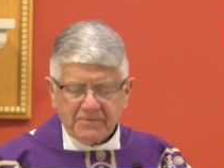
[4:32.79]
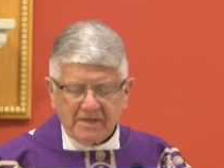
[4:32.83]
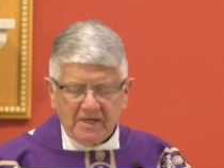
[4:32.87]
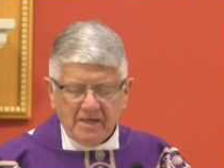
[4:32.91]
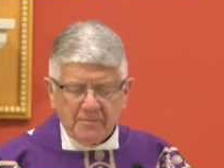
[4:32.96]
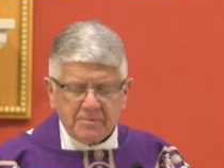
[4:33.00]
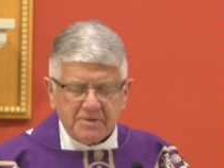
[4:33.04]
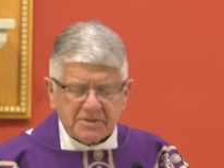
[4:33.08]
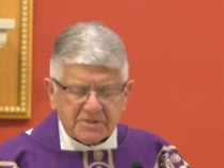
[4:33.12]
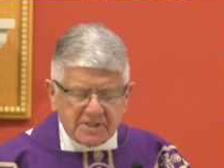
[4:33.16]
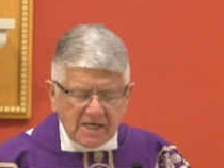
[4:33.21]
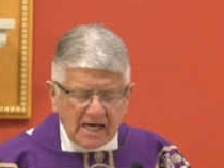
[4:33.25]

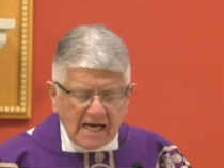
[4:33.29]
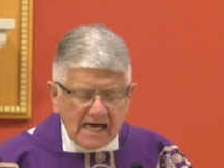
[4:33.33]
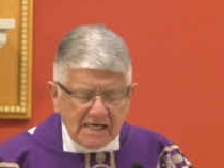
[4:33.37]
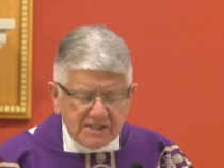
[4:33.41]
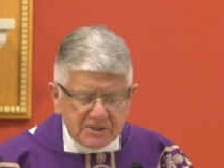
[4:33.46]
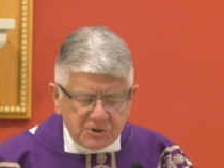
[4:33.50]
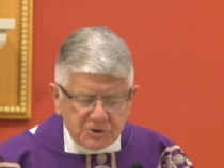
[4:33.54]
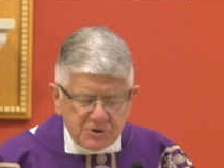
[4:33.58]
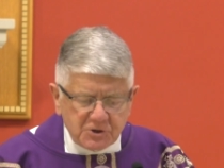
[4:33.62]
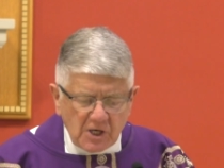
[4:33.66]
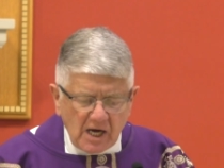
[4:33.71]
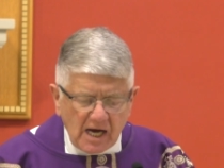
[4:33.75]
And
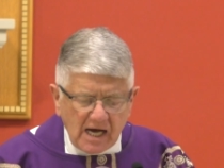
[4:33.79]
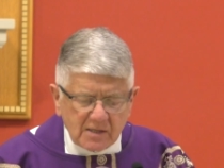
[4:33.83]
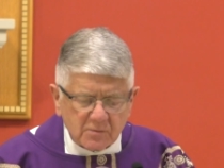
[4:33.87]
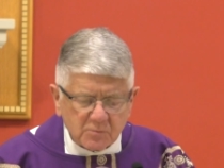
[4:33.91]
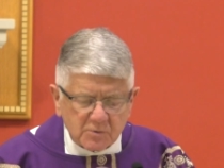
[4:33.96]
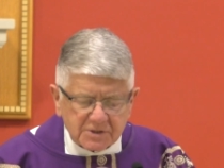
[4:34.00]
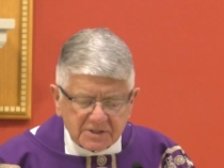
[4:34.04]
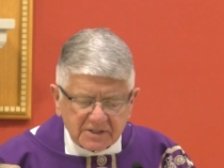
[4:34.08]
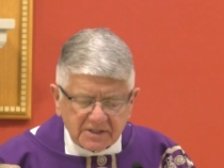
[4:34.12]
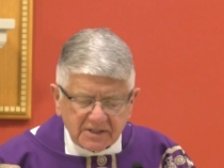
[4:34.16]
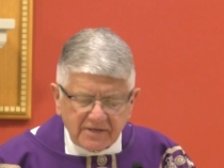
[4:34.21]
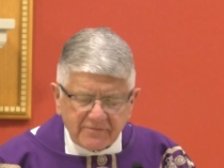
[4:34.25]
besides, John
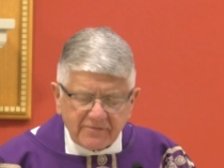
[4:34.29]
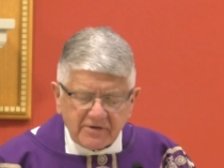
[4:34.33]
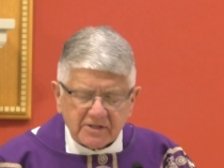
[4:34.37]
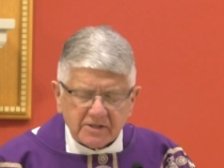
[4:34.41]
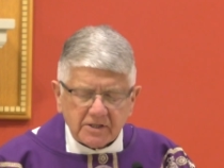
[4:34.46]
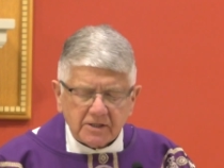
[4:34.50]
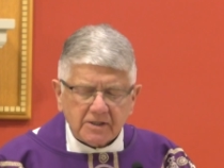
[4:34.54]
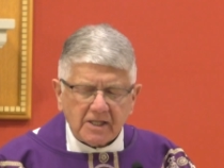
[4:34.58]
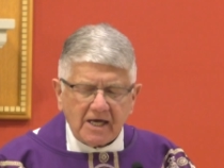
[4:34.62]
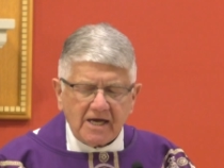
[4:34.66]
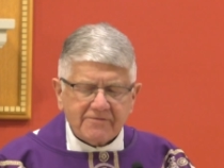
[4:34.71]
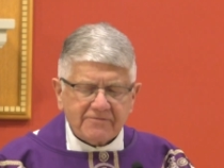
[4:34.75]
was living
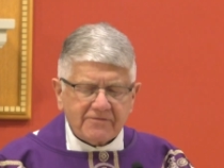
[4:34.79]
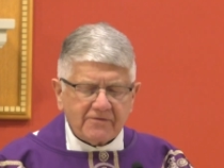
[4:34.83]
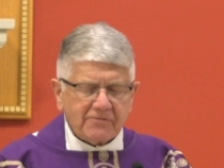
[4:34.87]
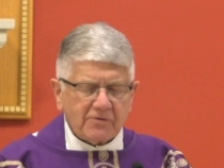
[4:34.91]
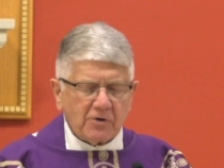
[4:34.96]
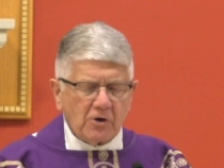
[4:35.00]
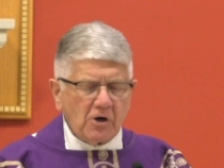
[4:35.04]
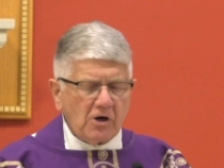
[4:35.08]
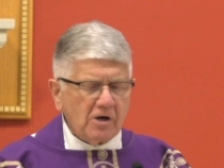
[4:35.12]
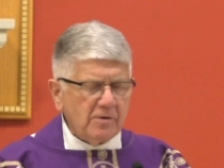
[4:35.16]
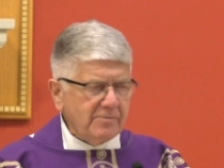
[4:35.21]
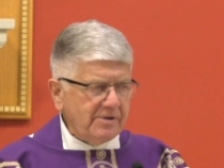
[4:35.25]
the life of a
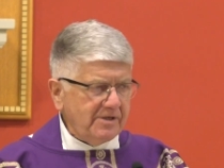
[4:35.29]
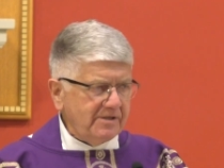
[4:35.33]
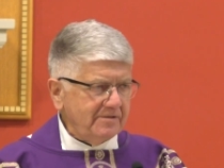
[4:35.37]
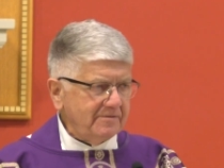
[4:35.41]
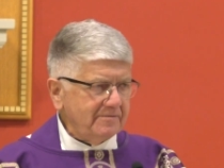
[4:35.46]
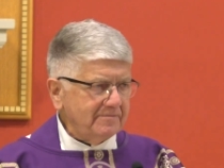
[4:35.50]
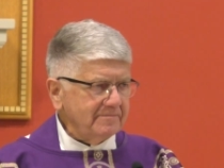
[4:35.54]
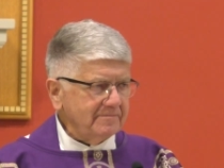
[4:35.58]
hermit,